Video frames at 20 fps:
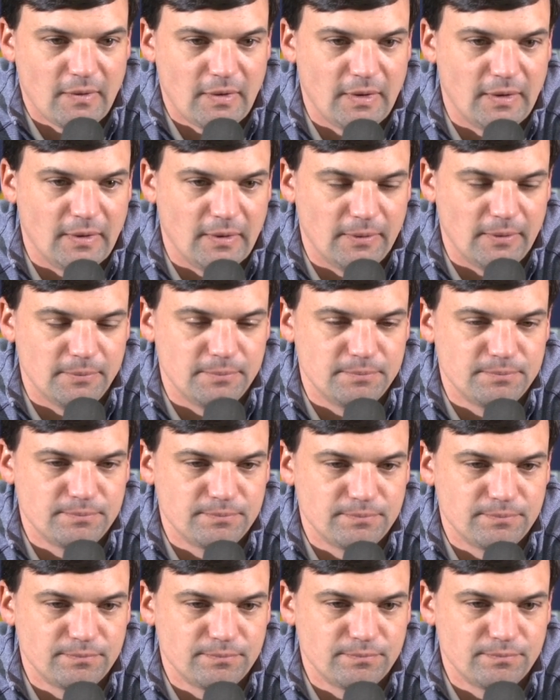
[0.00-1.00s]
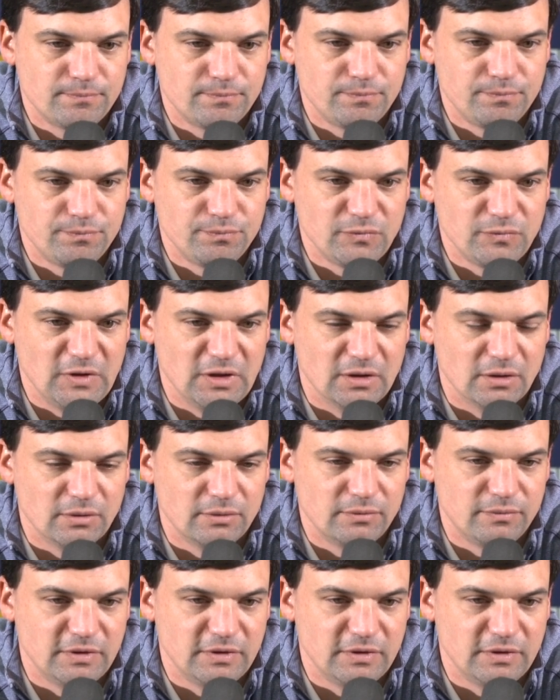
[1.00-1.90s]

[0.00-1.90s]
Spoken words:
You know,